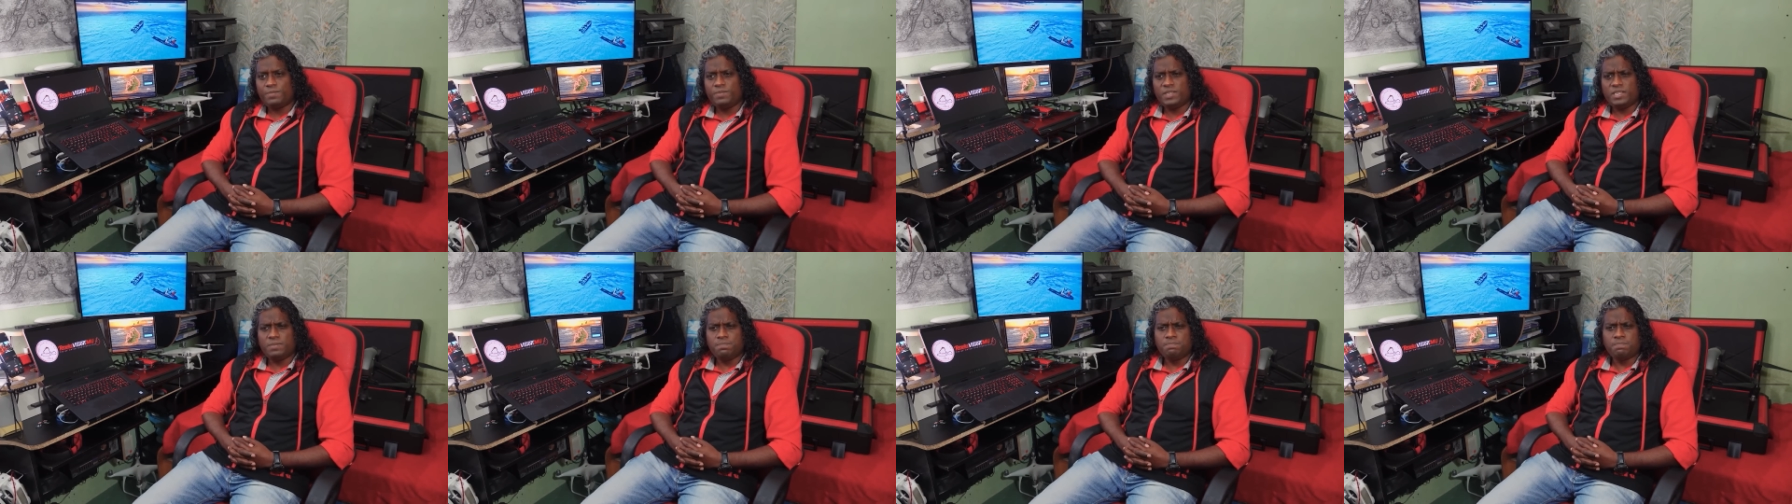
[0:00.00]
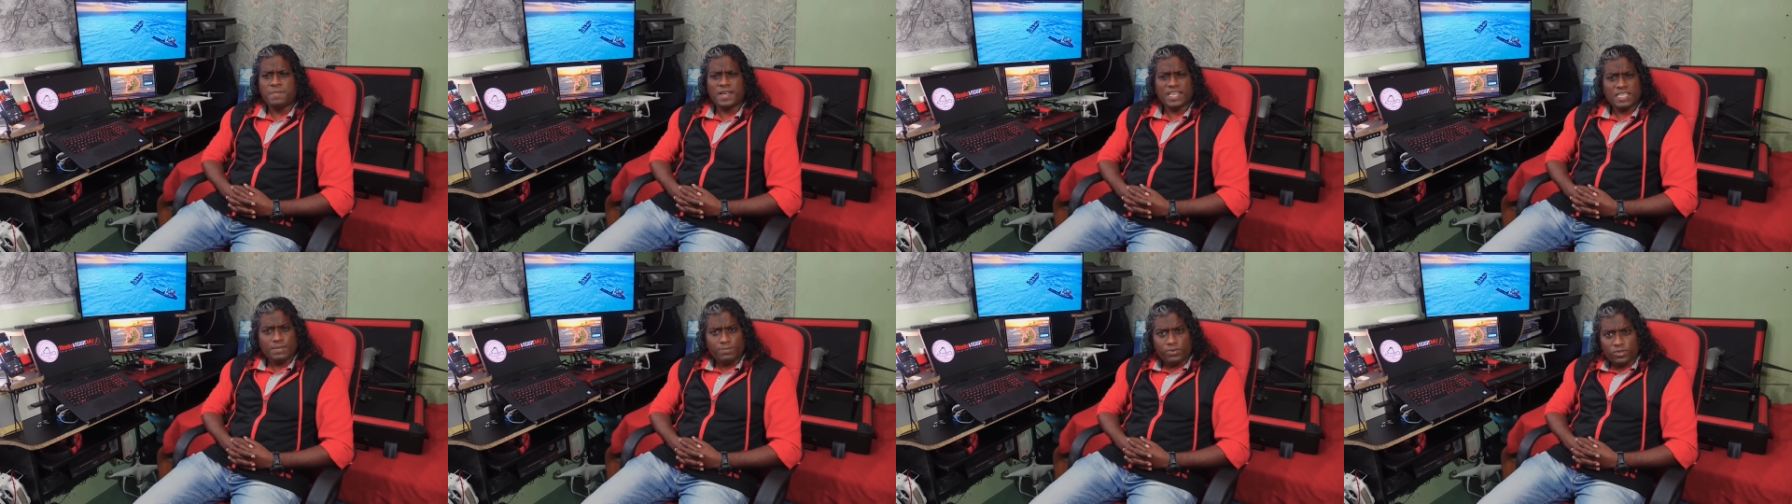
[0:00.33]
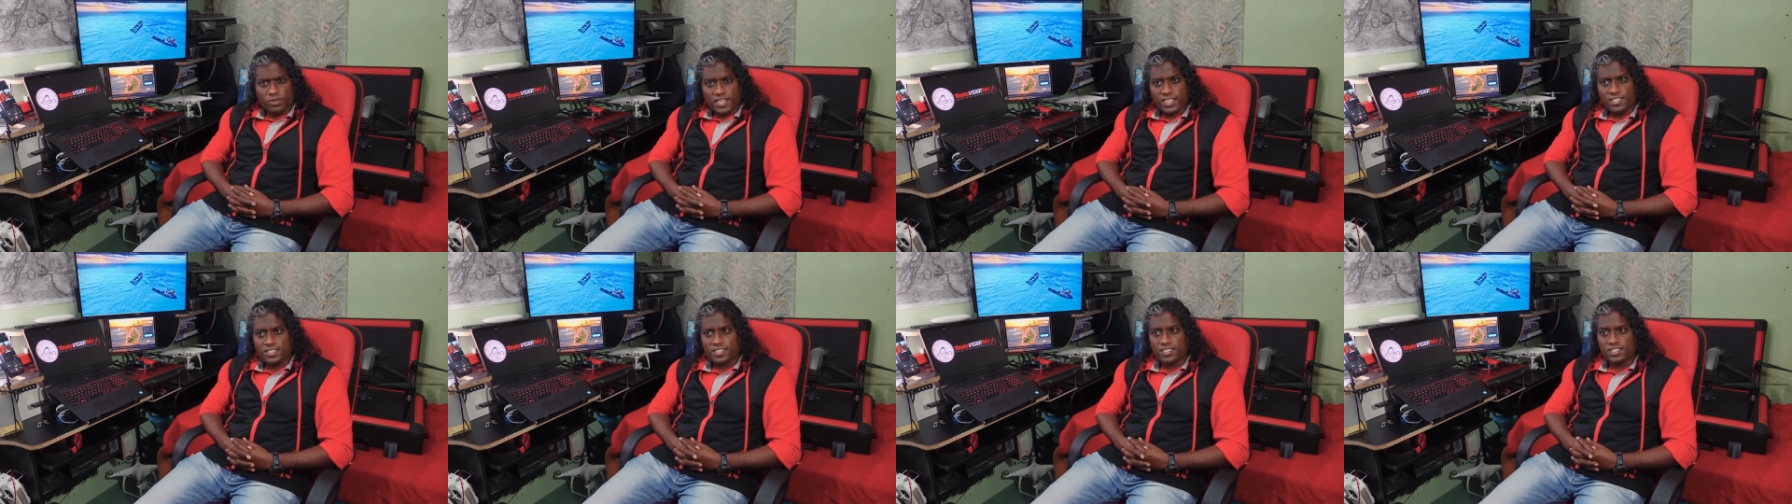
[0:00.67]
been
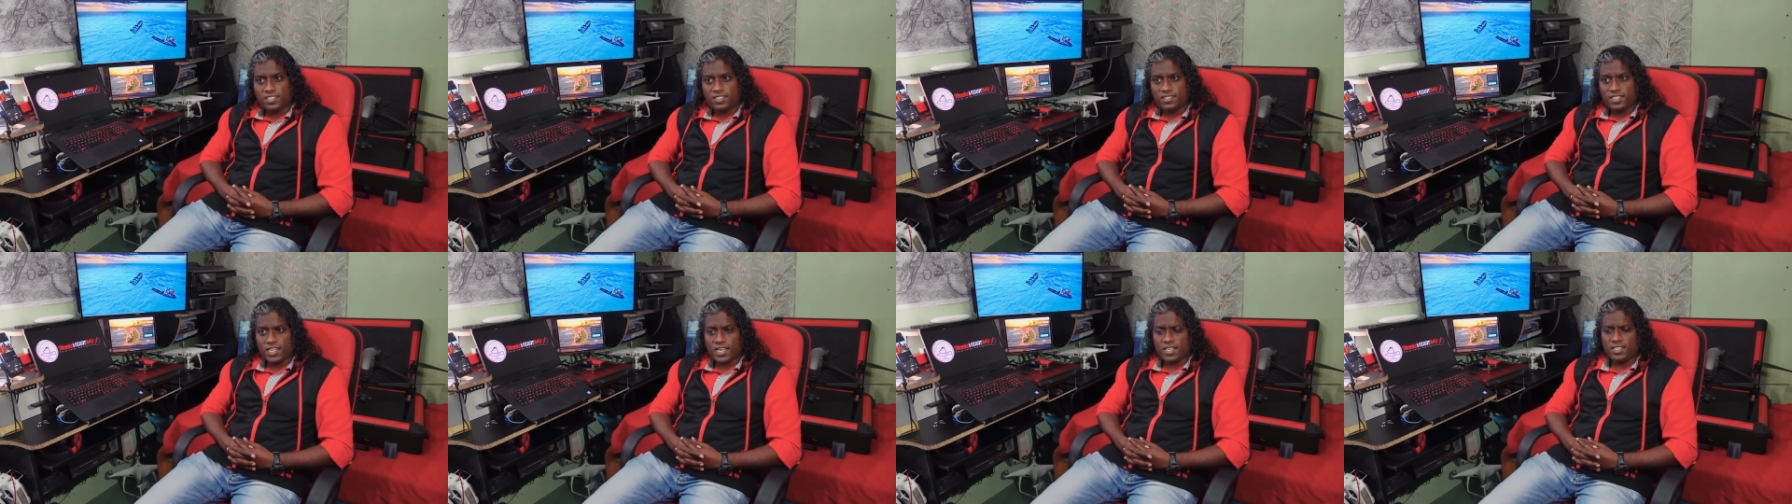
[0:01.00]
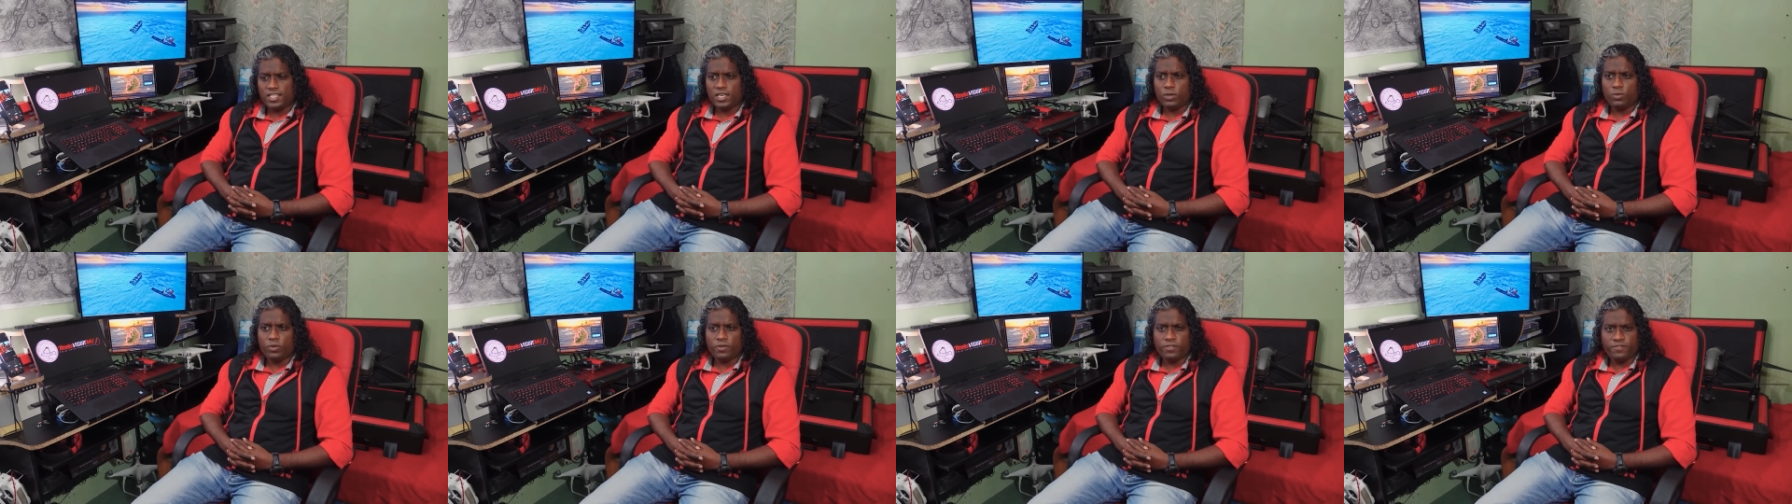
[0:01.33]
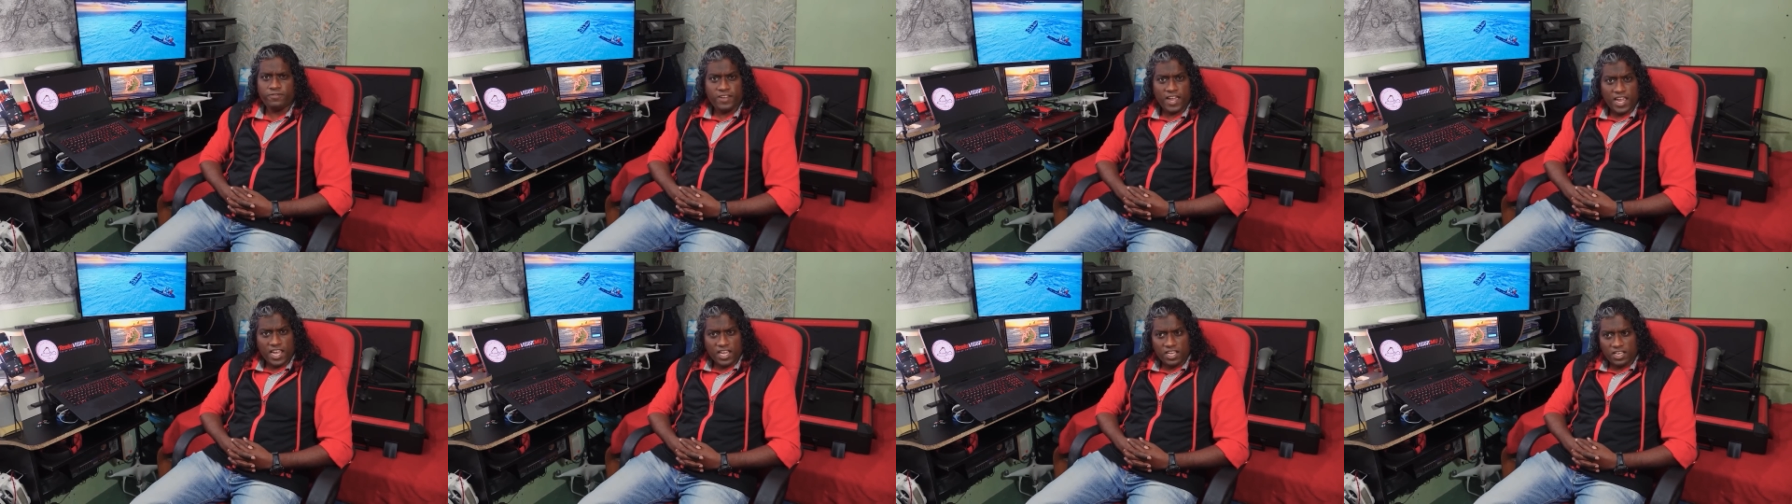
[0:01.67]
manipulated, that they were
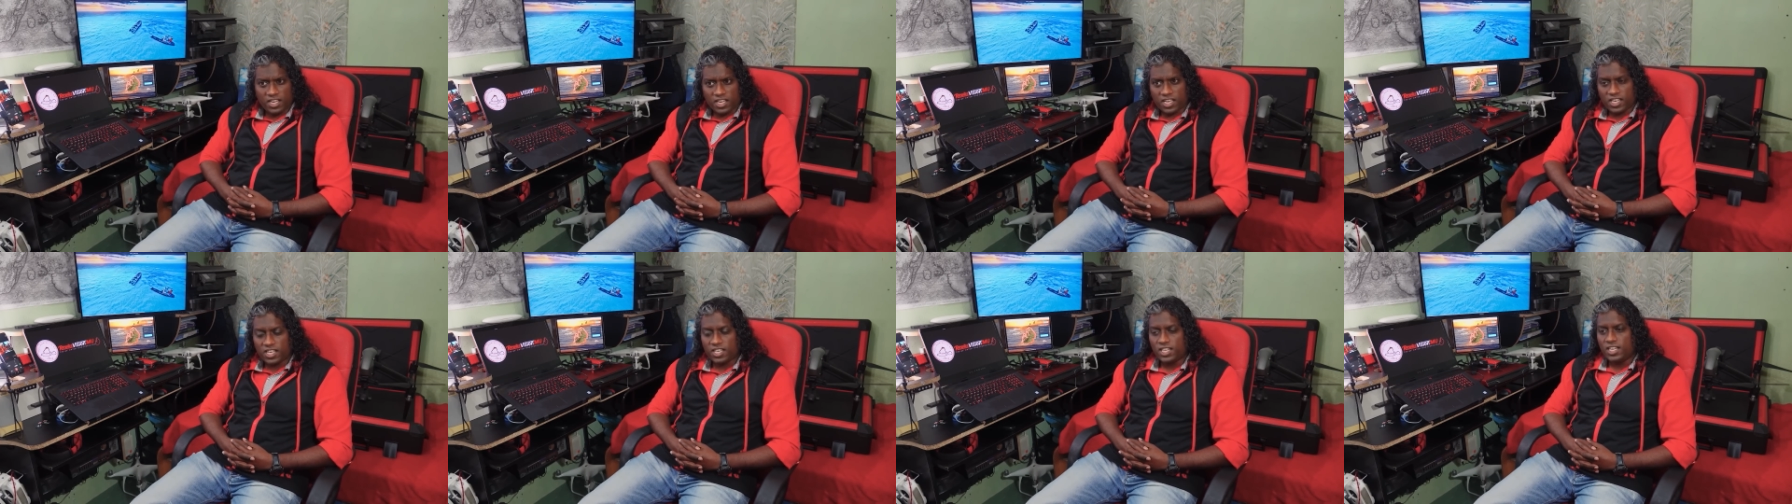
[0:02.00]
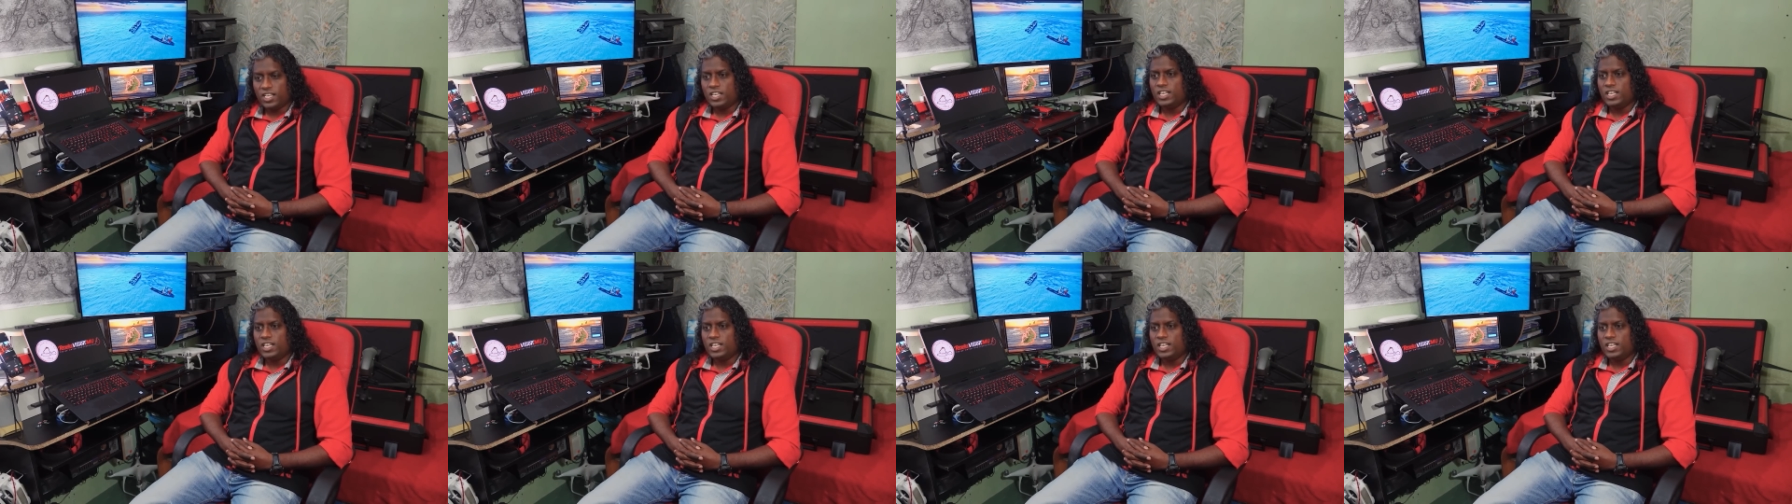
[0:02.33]
fake,